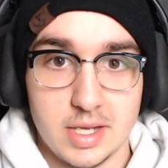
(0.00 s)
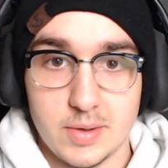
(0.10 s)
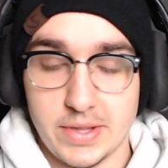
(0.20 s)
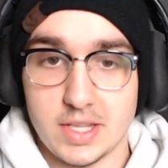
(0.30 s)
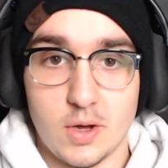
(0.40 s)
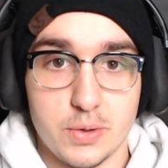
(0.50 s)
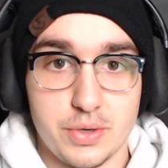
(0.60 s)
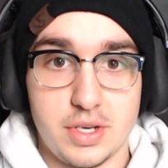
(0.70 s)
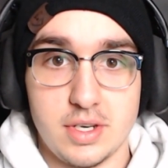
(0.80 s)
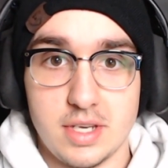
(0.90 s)
The whole,
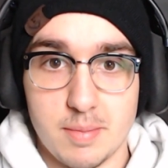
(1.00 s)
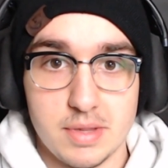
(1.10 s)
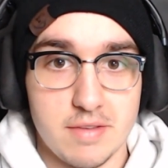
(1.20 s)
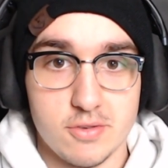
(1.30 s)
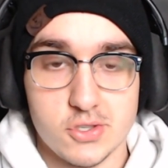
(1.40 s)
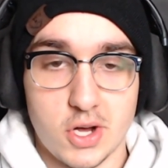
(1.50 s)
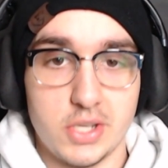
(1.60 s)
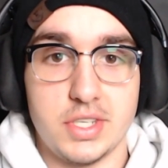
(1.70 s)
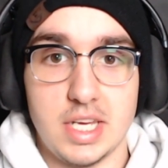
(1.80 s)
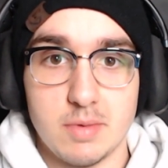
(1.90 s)
I believe it was
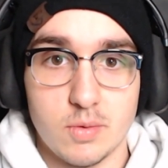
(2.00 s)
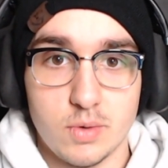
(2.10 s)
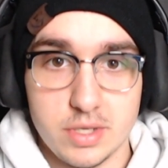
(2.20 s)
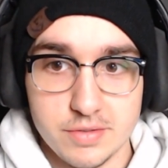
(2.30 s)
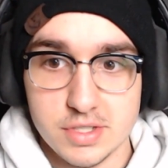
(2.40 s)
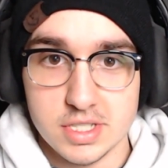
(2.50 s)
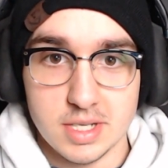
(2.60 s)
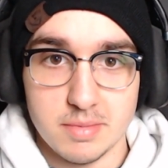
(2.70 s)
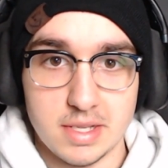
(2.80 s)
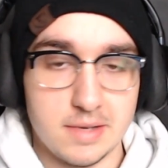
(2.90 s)
called Demon Wolves or
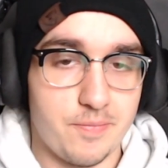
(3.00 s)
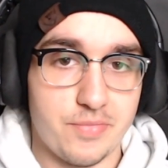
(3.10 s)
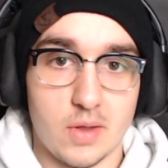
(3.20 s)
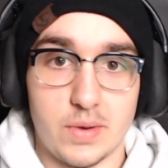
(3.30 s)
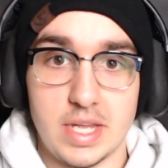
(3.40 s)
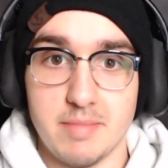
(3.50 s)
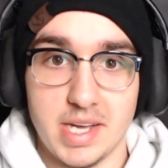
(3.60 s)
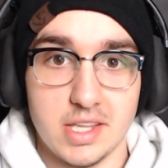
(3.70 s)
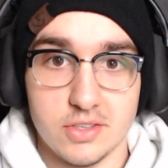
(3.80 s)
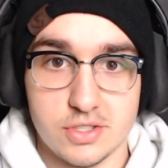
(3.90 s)
something. When he
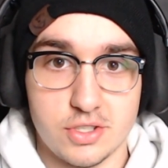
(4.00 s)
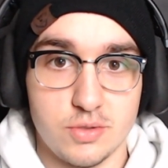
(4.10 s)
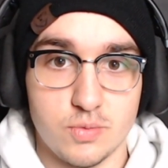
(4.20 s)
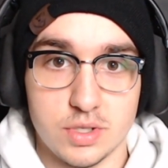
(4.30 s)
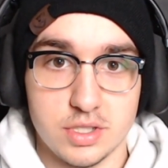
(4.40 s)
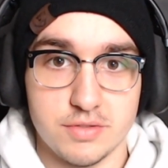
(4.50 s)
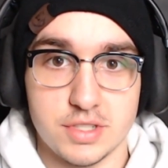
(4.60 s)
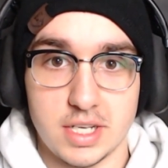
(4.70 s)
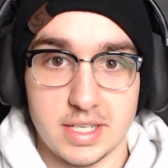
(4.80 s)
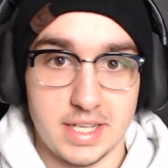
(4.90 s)
made those 2 wolves
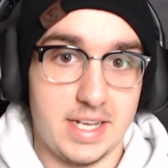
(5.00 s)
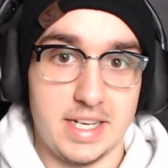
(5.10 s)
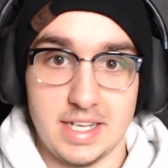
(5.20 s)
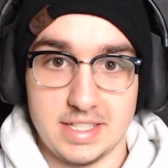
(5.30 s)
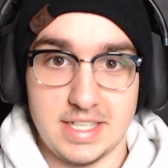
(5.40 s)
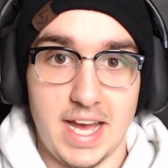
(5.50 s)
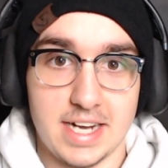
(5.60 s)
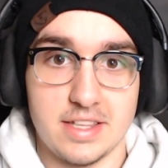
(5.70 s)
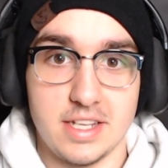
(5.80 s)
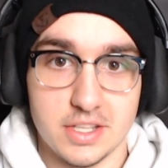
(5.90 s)
and that
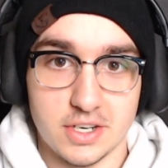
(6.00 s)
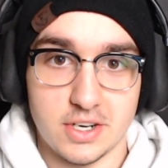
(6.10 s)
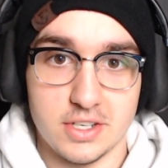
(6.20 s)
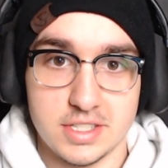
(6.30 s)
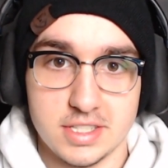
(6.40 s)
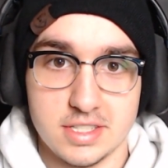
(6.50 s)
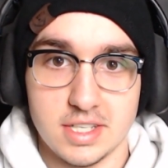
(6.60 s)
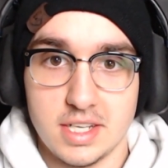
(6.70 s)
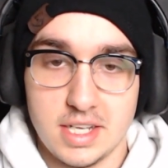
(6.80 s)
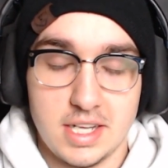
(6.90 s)
attacked the other curses,
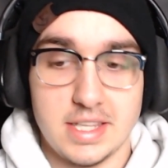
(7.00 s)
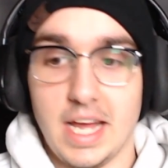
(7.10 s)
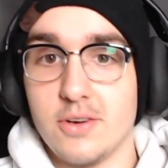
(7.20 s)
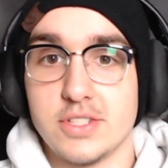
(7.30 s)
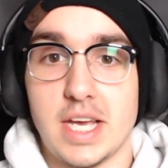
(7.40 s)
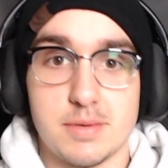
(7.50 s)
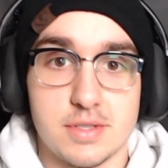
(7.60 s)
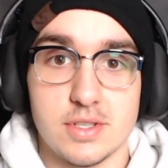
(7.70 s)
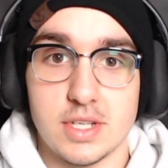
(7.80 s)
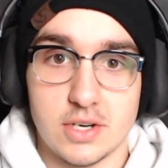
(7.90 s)
that was
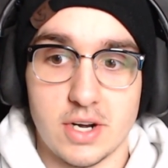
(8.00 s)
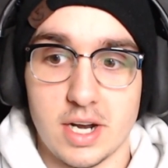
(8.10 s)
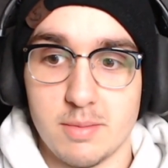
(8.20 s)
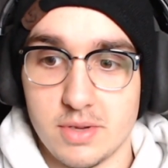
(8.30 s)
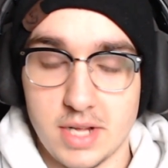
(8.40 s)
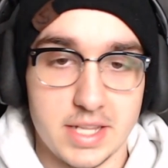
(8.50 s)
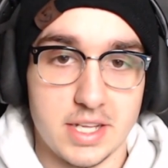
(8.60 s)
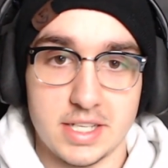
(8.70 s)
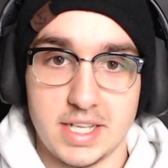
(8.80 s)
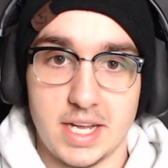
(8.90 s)
absolutely incredible. I
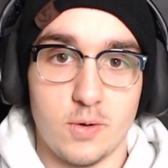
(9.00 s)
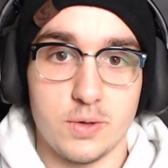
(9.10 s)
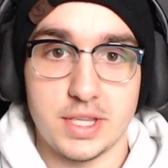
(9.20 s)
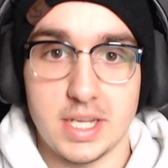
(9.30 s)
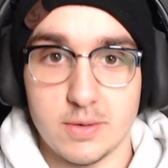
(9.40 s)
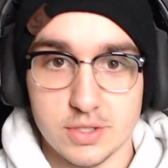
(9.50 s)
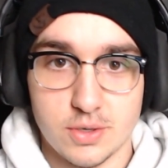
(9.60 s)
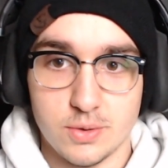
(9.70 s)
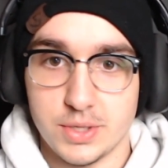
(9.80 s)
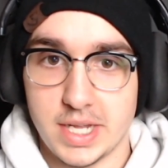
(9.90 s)
thought that whole thing was
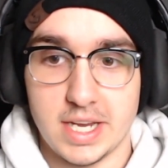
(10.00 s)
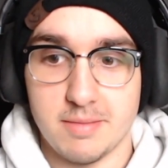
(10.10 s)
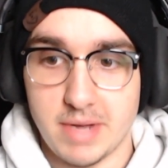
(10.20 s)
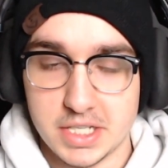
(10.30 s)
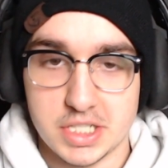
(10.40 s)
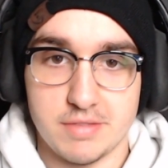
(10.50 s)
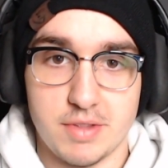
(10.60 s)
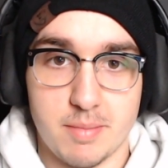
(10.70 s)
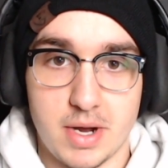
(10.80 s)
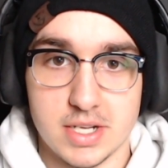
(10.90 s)
cool. The animation of the
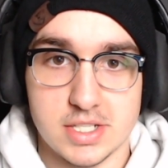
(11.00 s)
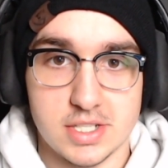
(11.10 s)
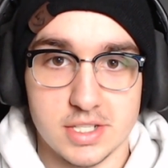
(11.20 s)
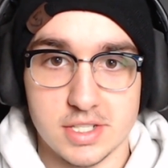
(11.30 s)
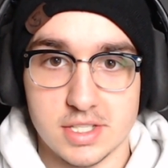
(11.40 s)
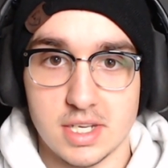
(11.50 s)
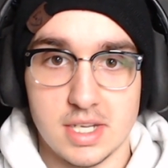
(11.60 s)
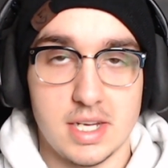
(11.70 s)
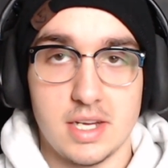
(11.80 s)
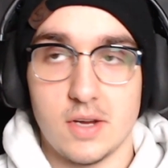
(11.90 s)
monsters,
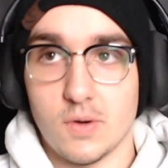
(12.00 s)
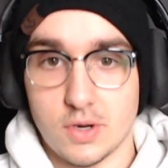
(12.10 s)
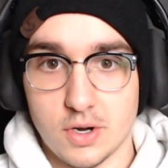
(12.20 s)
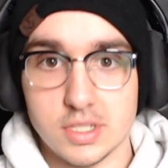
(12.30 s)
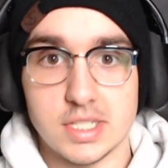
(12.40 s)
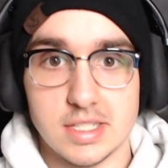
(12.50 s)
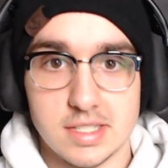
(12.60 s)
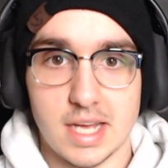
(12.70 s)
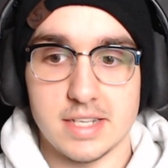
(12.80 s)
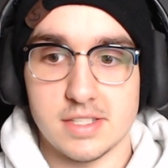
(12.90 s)
or curses
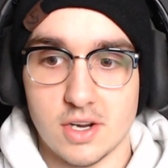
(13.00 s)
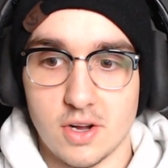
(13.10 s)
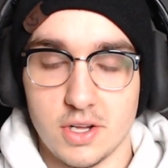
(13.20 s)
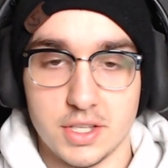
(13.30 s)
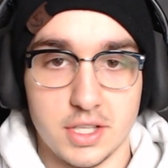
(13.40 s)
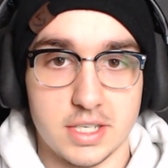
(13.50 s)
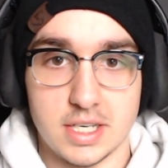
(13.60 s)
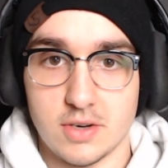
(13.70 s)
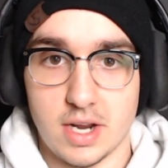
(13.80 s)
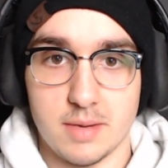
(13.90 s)
as they're called, looked
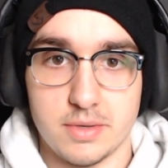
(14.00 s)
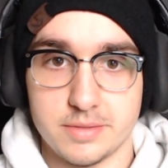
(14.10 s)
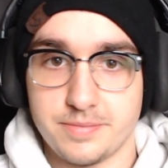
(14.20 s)
incredible.